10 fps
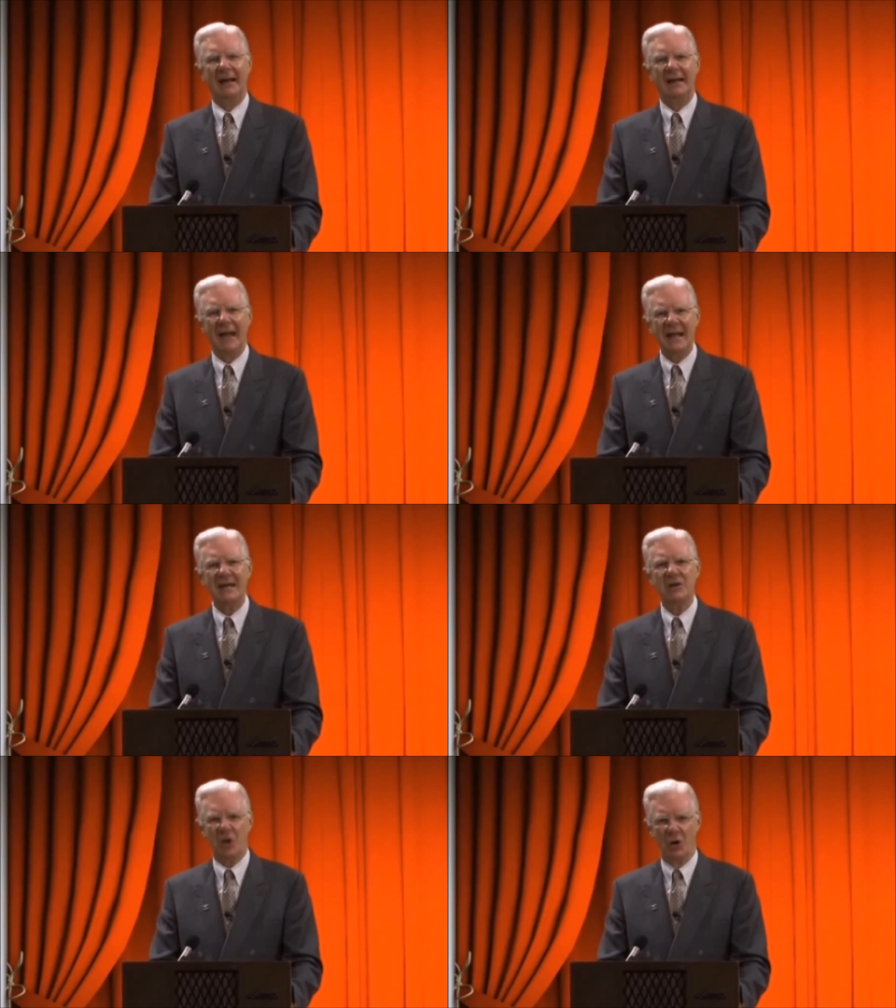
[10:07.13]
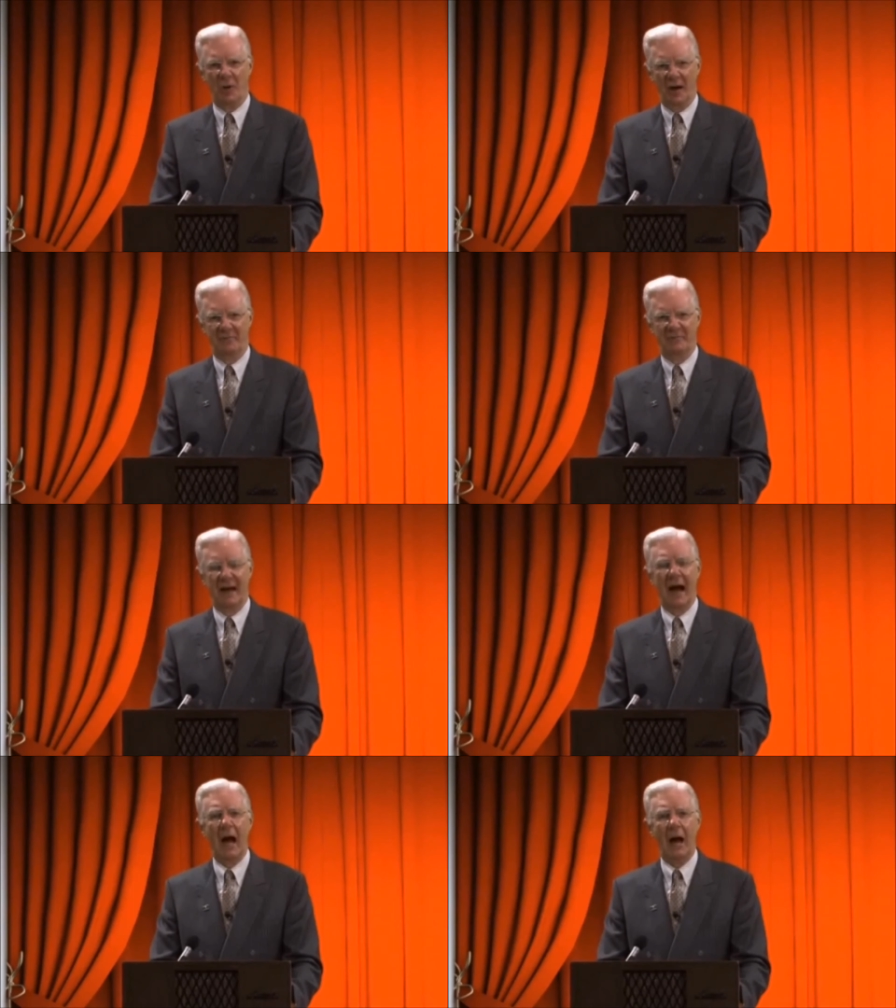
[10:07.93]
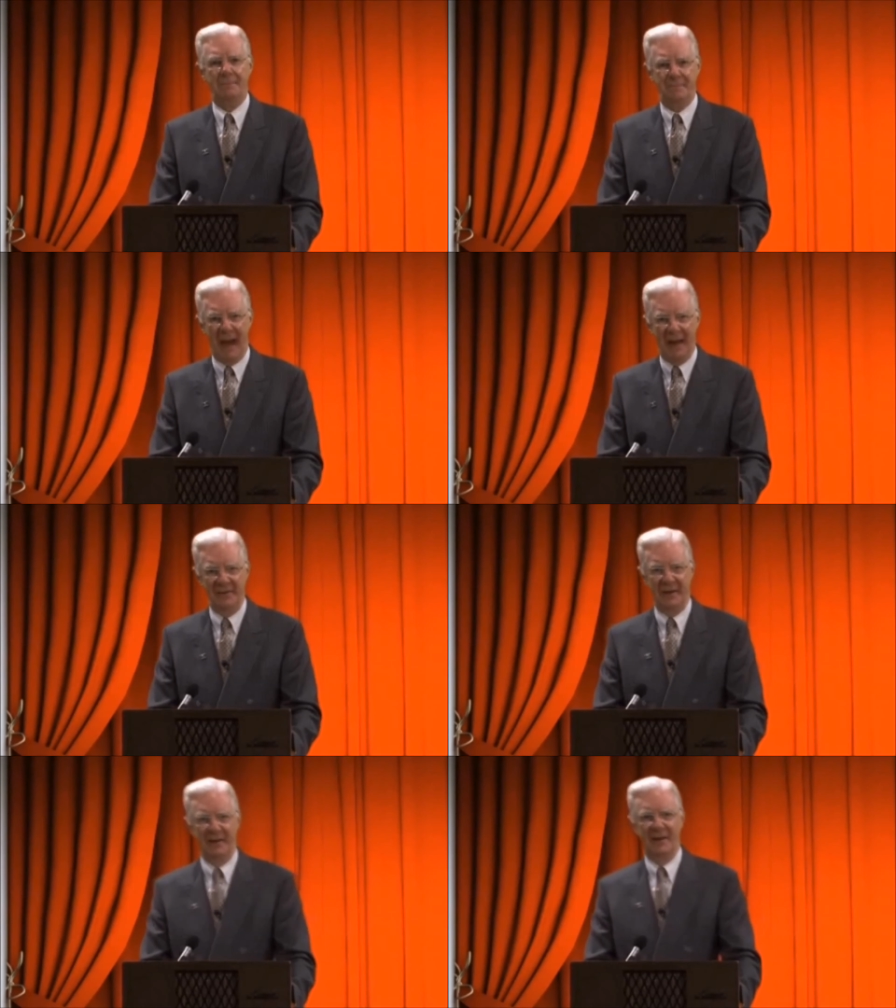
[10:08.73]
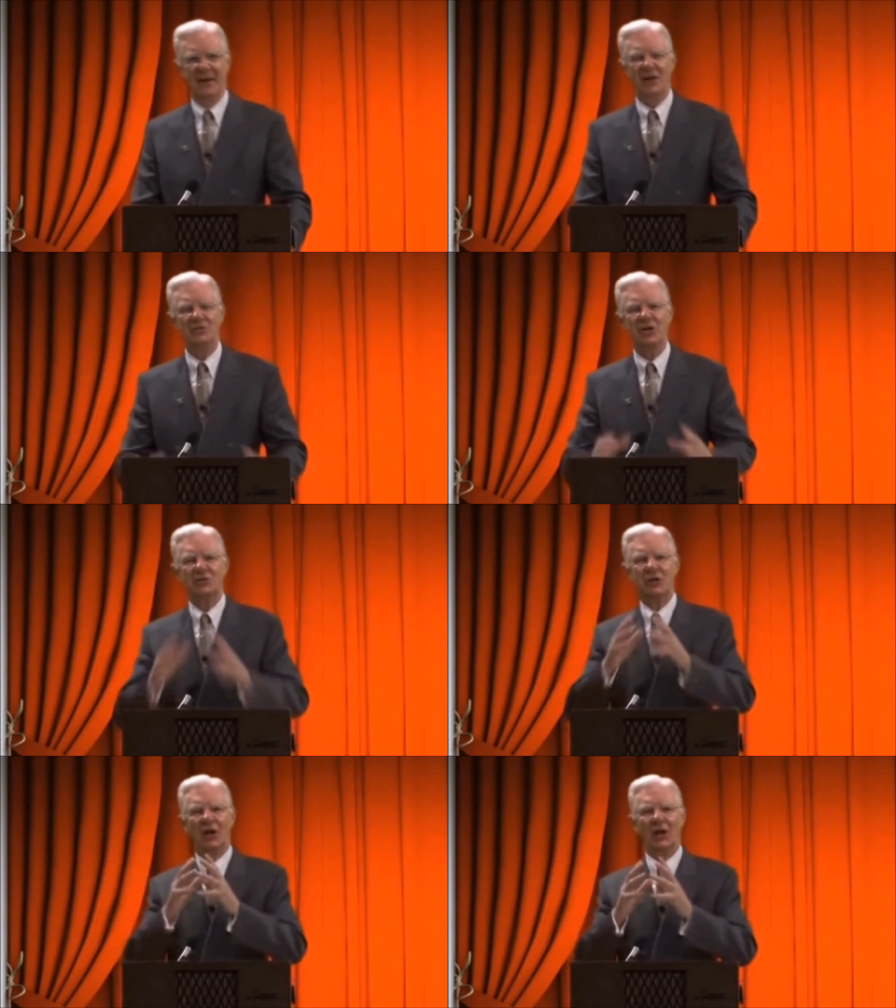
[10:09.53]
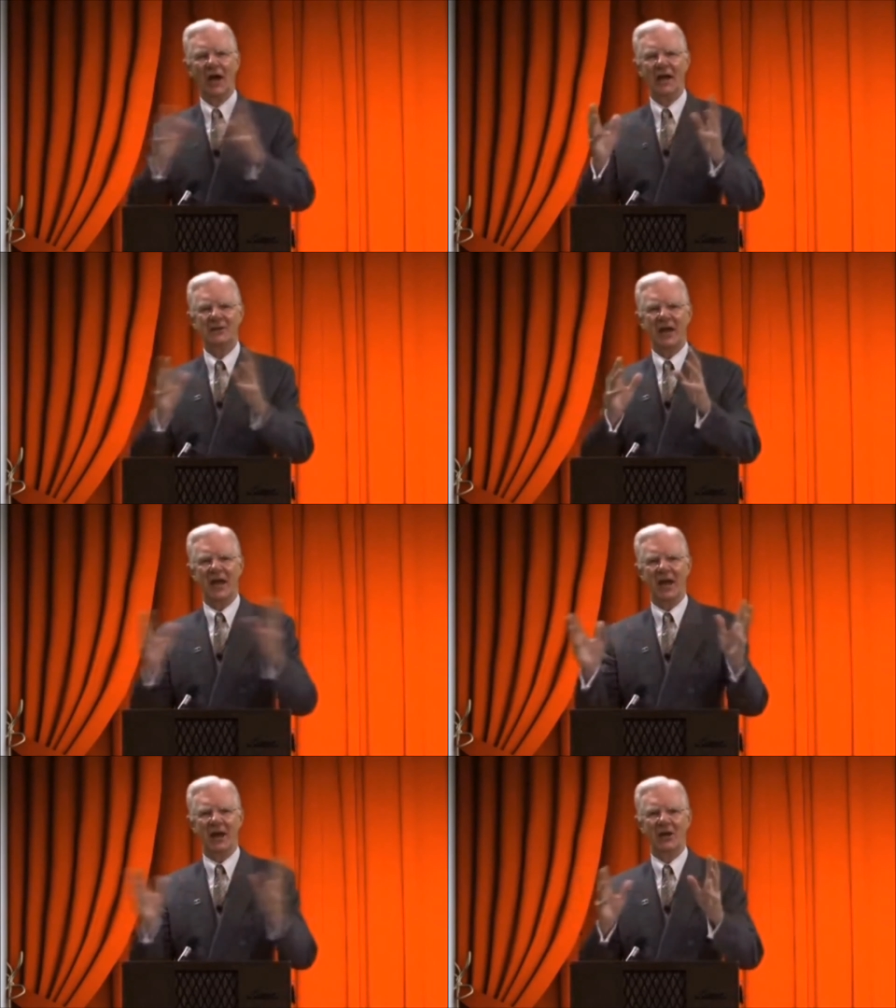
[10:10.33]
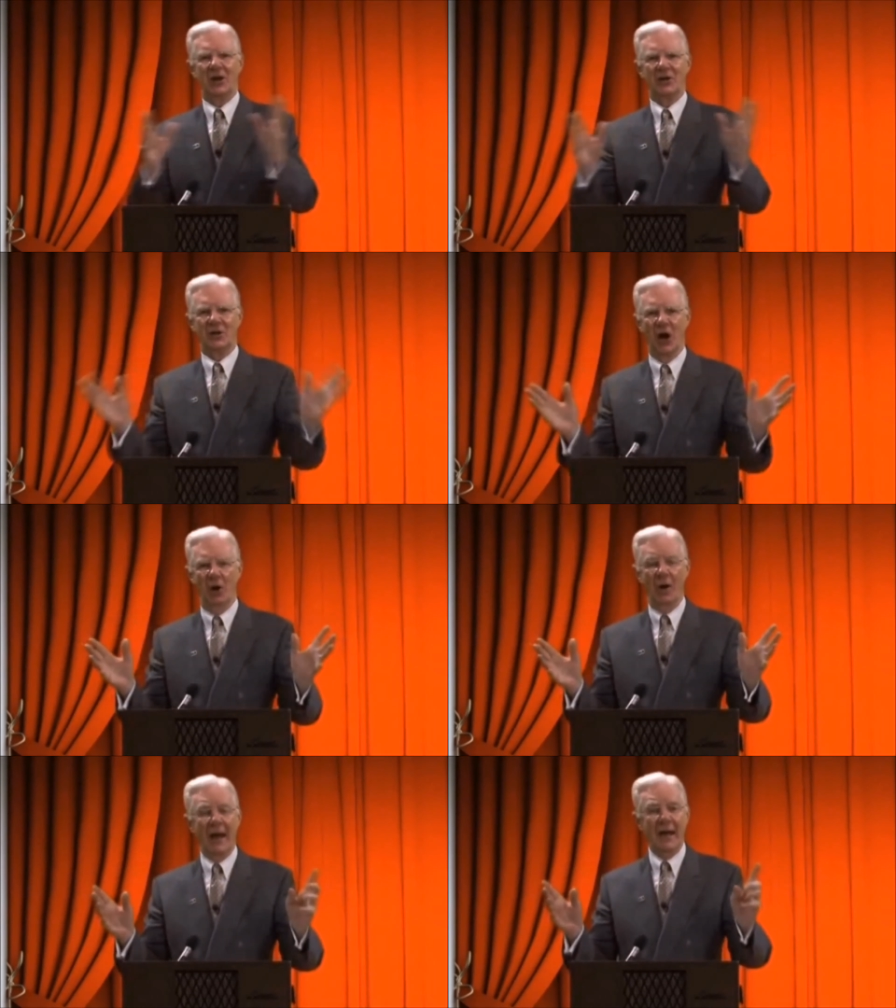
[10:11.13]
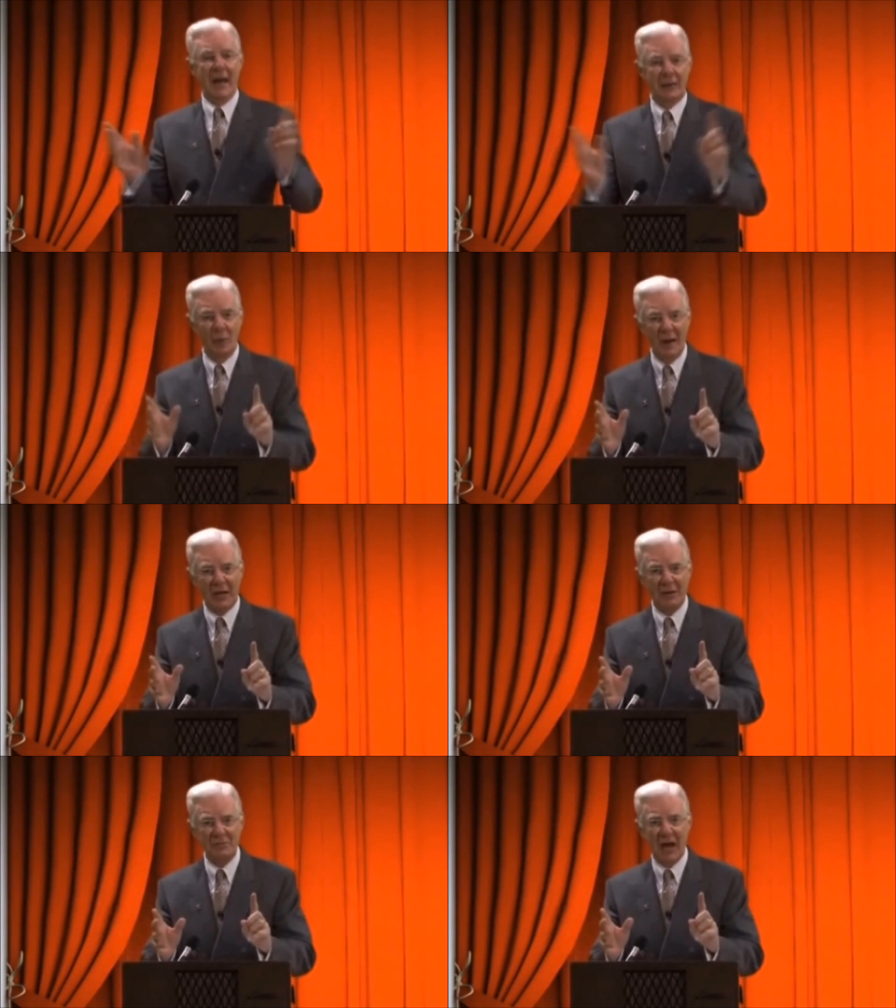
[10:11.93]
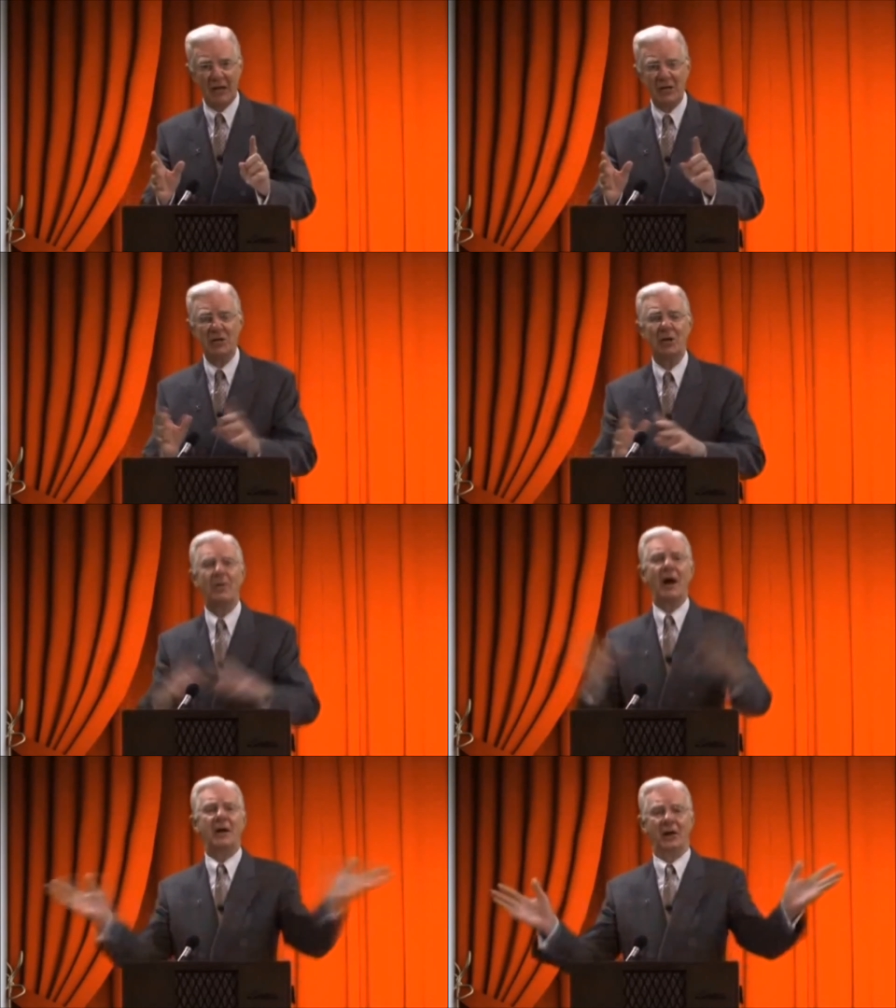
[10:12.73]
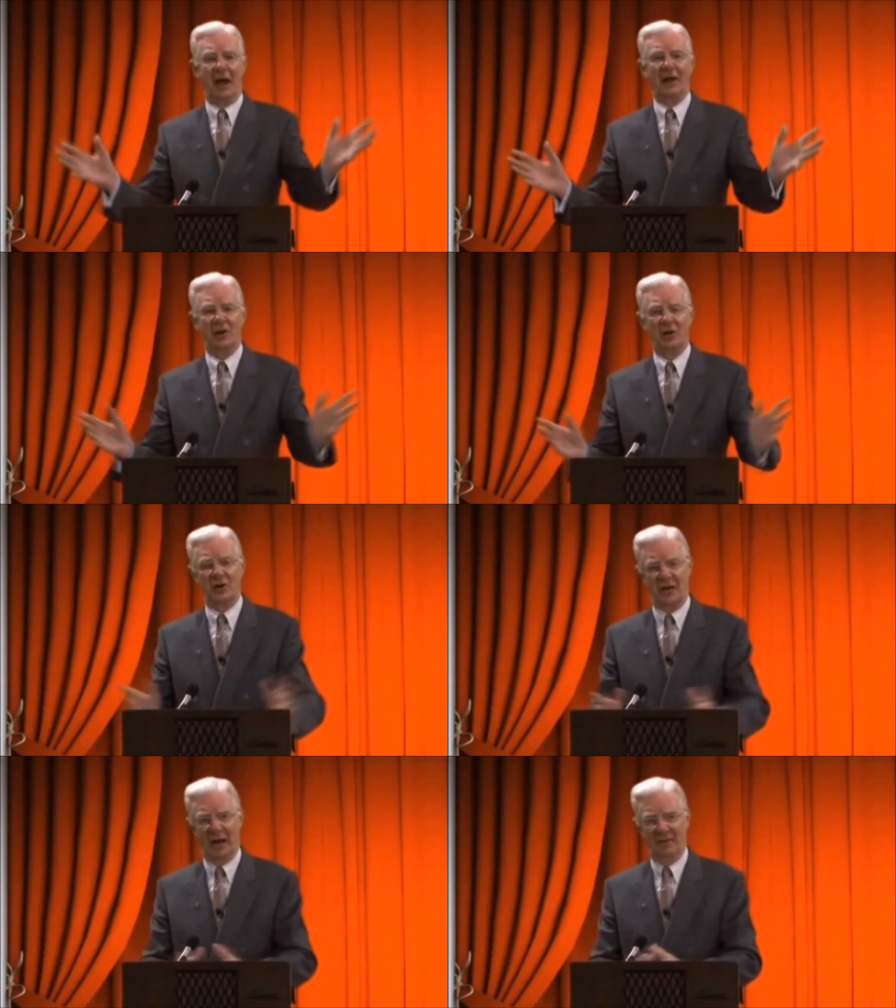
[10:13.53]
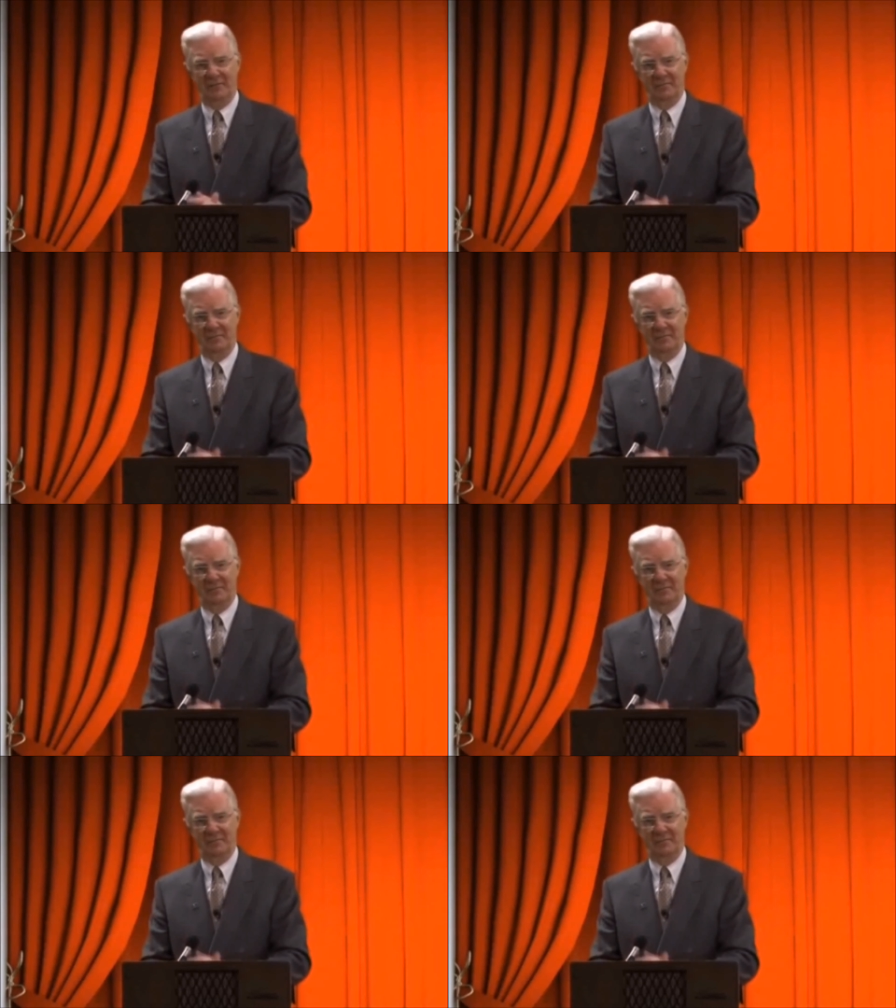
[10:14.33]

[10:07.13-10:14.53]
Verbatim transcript: letting go of, abandon. Just let it go. And when it comes back into your mind, let it go again.